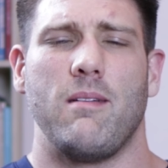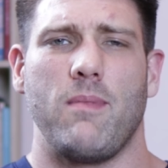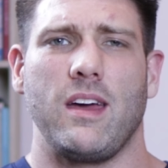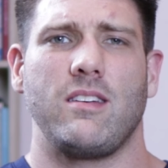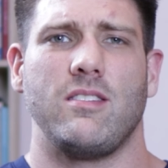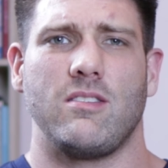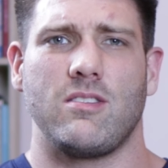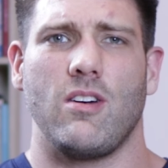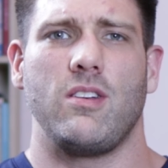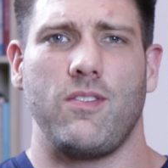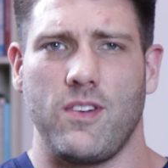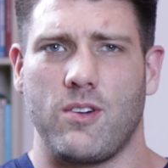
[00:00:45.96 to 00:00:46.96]
that makes it
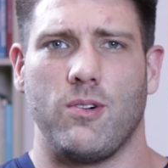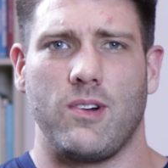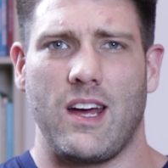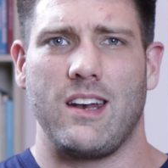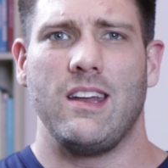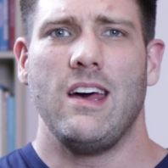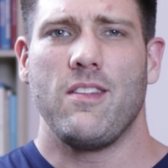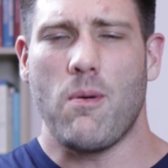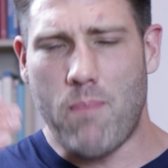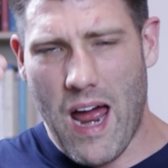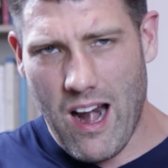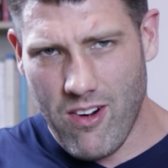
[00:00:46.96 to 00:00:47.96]
so difficult, and
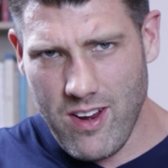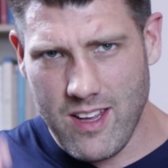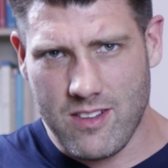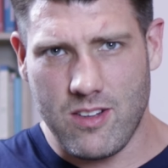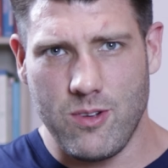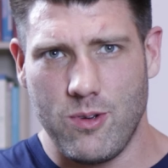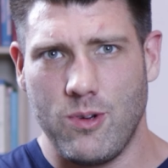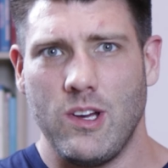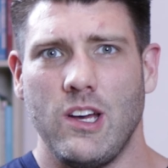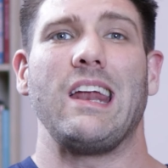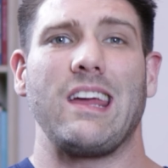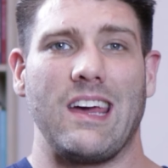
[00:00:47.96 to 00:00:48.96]
the barrier to
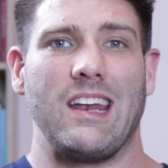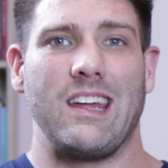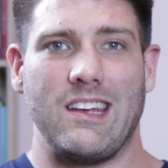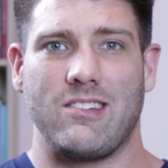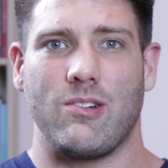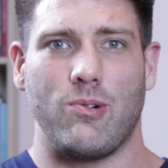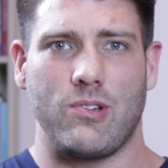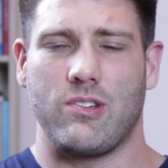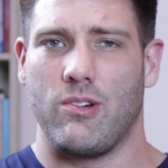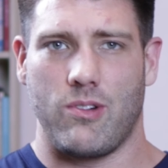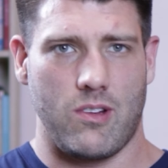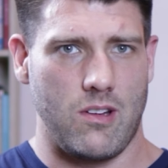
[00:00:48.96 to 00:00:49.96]
getting it is
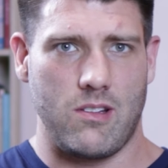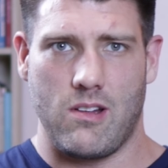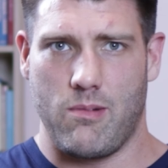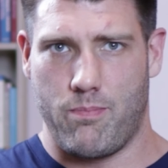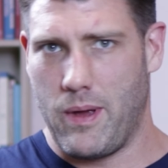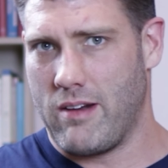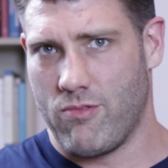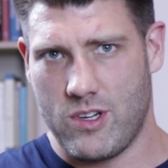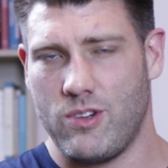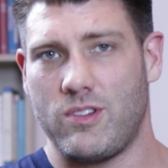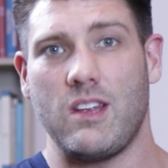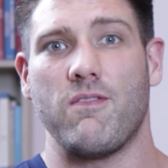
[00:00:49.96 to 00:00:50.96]
also been
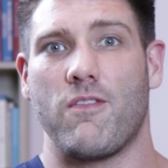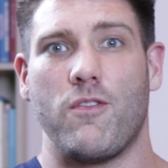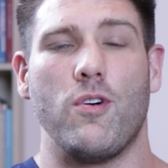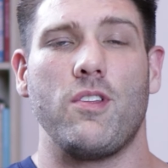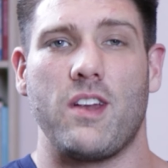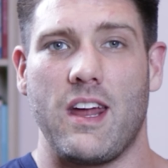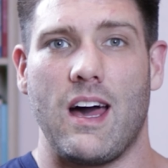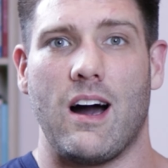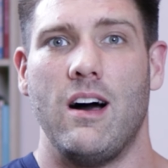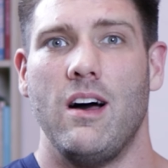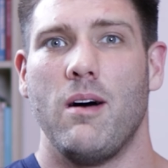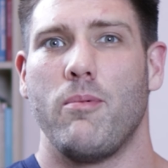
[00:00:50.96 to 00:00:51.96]
reduced even further
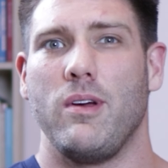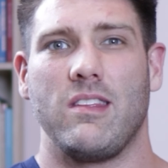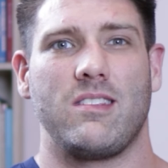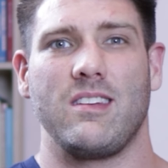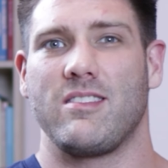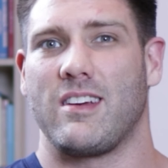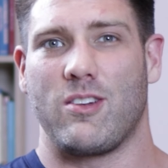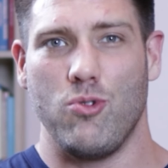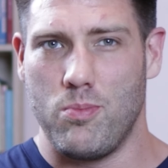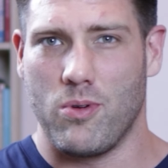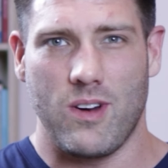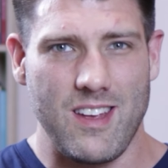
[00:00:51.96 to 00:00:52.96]
now with things like
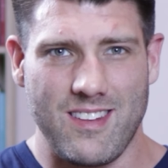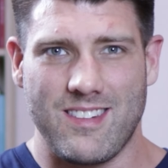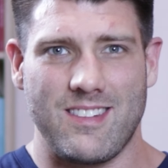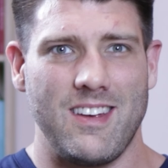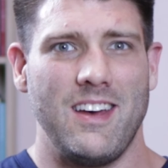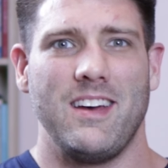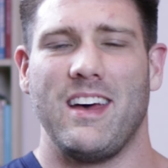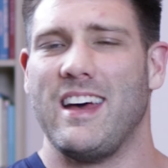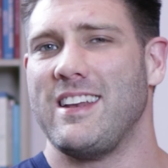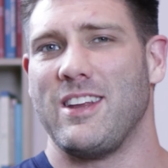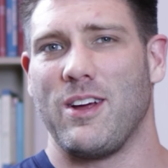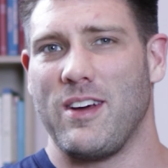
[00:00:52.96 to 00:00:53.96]
Uber Eats
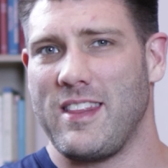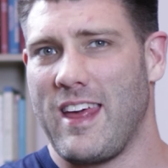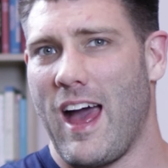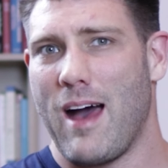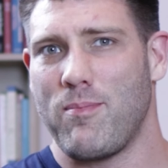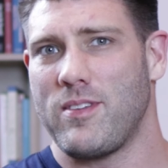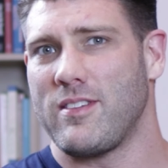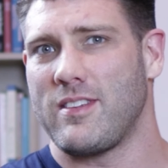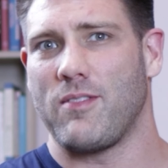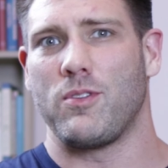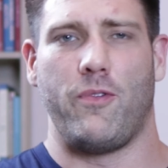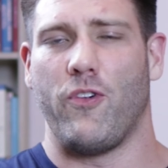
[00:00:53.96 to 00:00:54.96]
and, you know, and the apps and
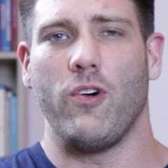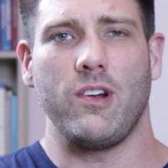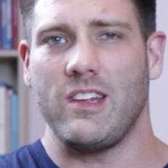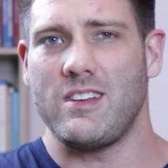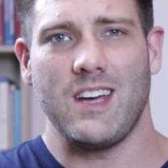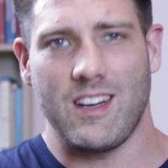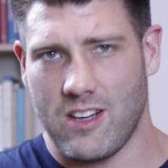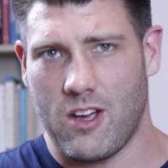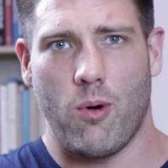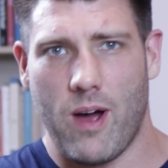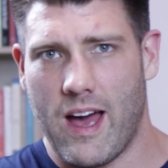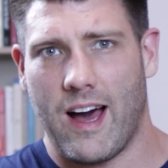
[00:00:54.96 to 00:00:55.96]
stuff. Before, at least you had to
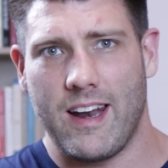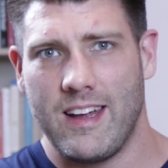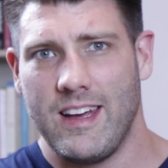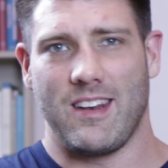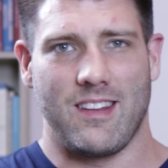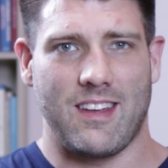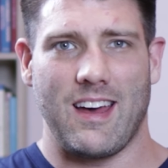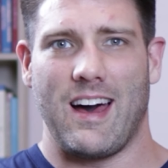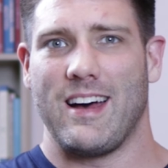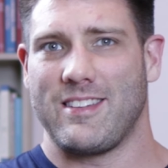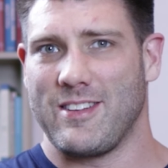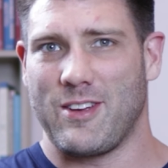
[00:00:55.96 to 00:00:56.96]
go out, get in the
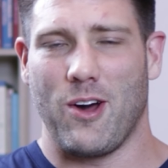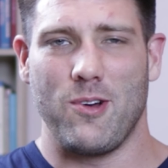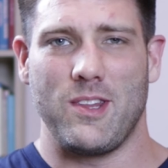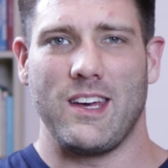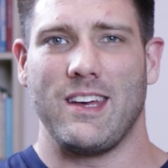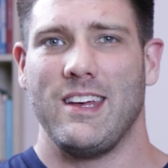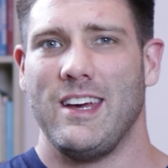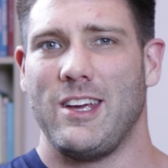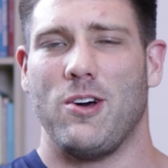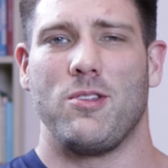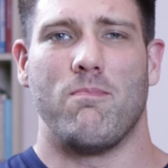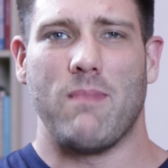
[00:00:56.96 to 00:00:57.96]
car to go there,
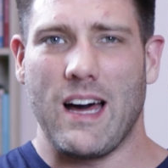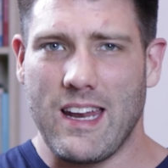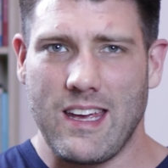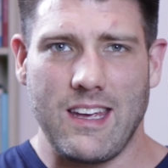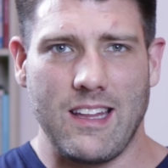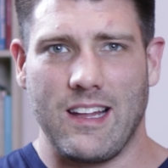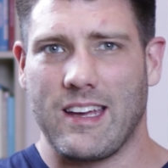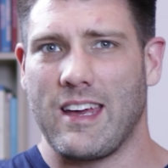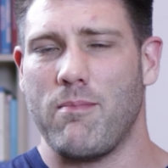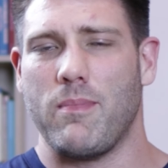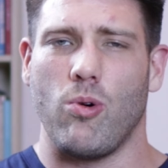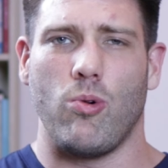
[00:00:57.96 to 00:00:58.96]
you know, the money, like
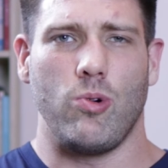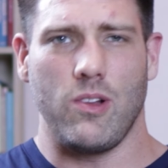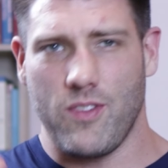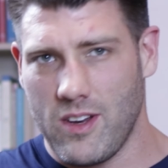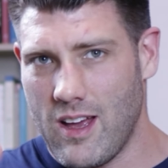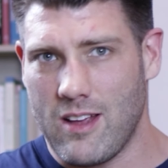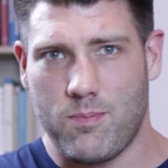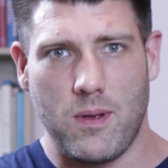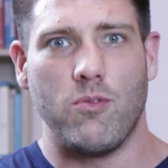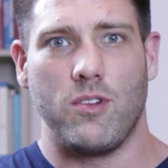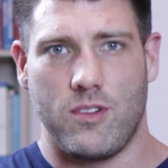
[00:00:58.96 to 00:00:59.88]
all of it has been